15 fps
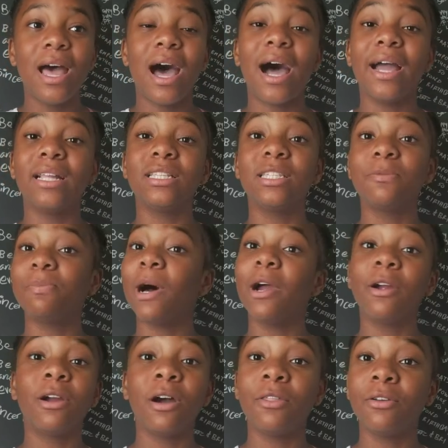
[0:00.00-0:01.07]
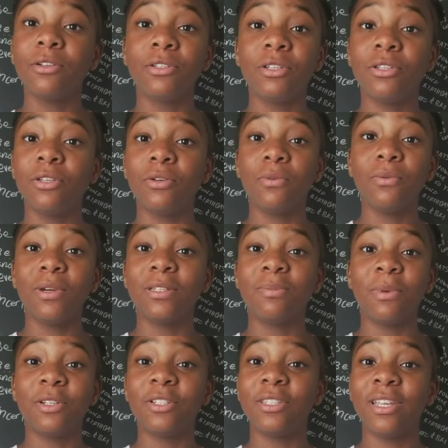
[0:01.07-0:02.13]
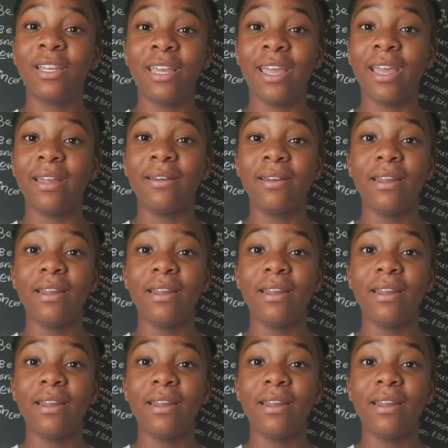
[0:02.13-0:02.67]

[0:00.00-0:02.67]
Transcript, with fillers: I inspire others to do as much as they can.